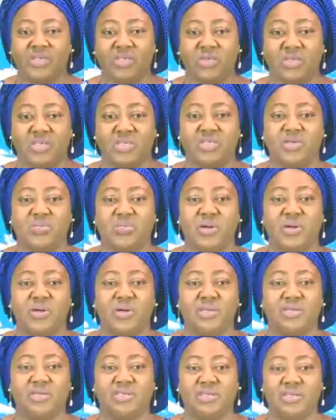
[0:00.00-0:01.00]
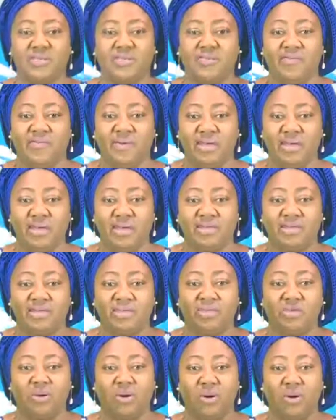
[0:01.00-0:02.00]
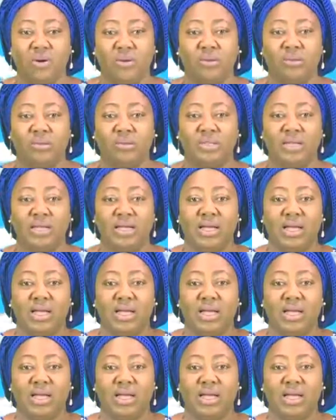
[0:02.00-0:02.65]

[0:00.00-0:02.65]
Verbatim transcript: transparency and fairness to all,